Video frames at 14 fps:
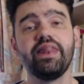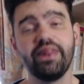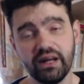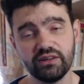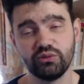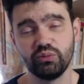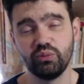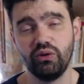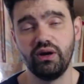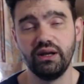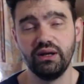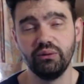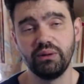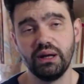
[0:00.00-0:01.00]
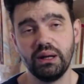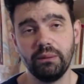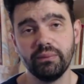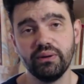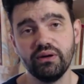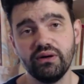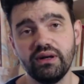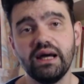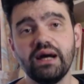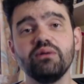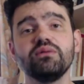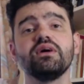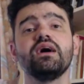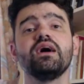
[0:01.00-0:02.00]
That's why I ended up getting
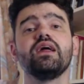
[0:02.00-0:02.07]
burnout.